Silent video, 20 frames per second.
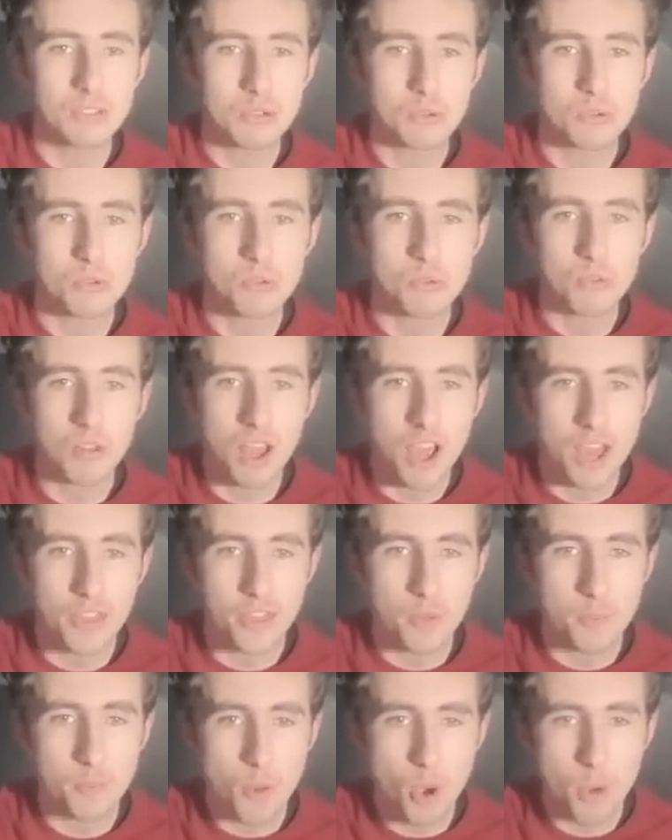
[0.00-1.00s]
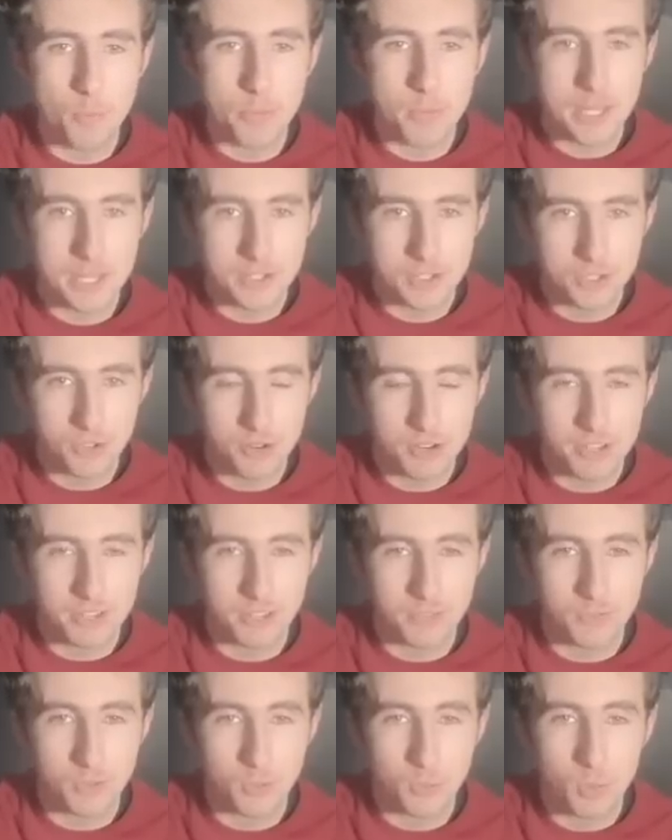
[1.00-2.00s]
to all other poppy
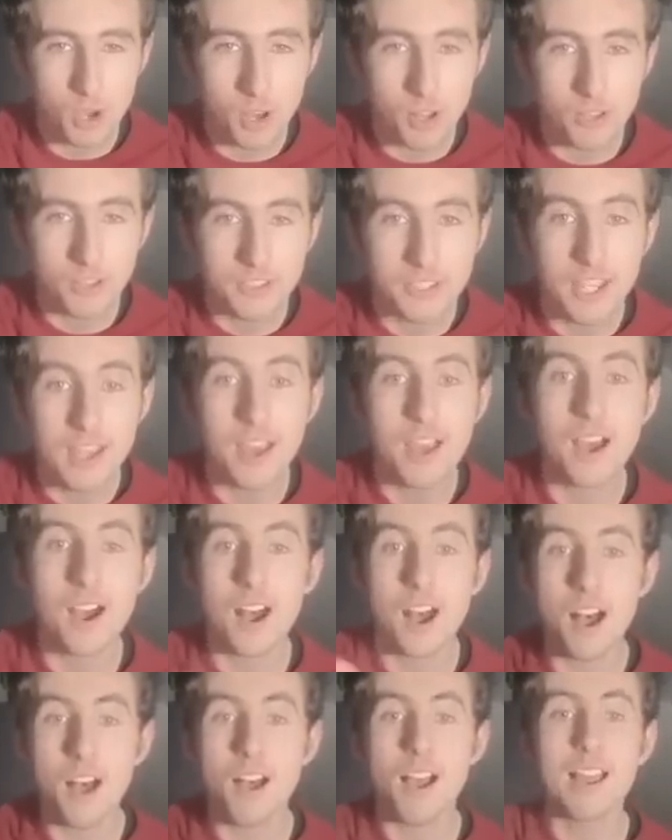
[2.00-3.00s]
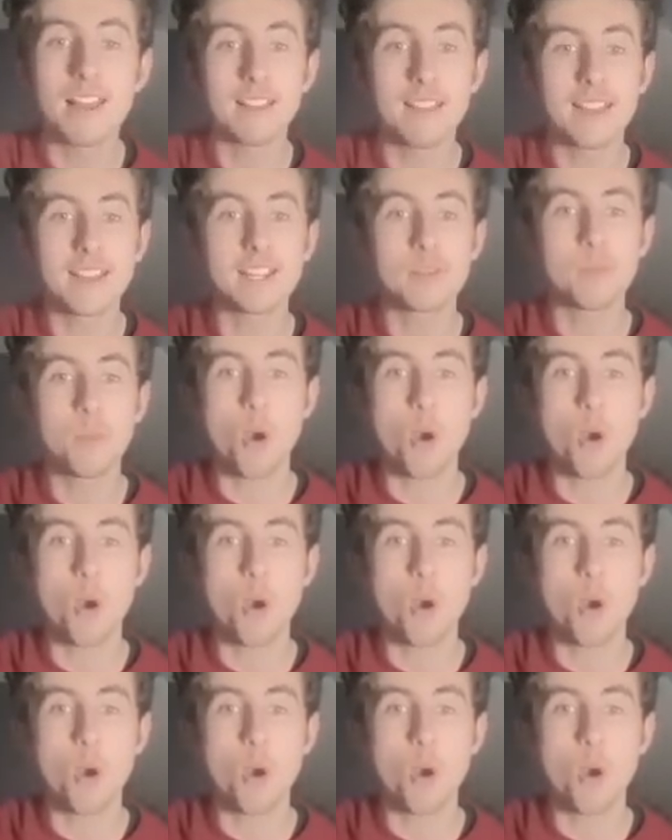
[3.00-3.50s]
enjoyers of the world. I like